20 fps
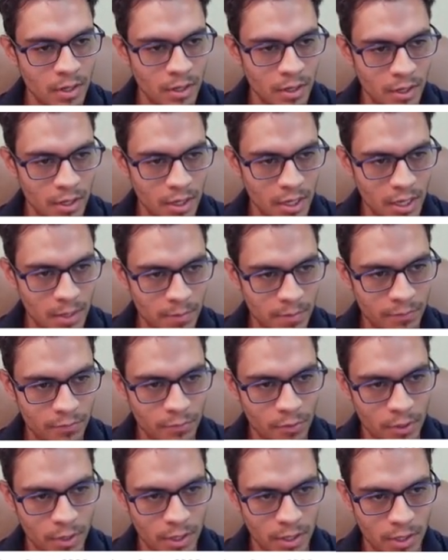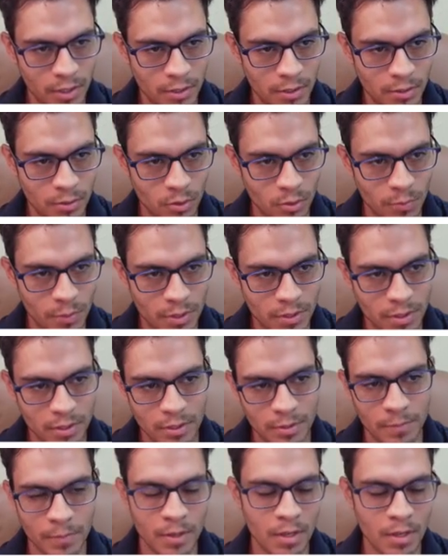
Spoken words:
even forking these two pieces,